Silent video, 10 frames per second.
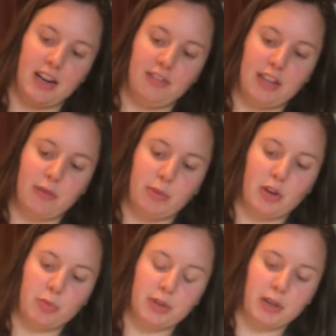of like when we
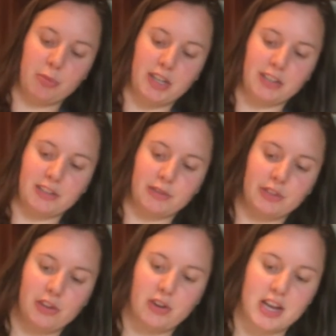open a bottle of
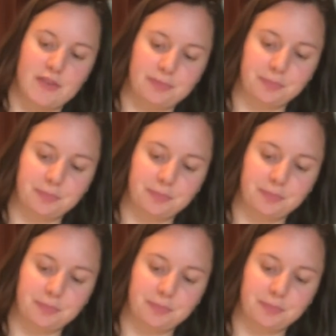soda,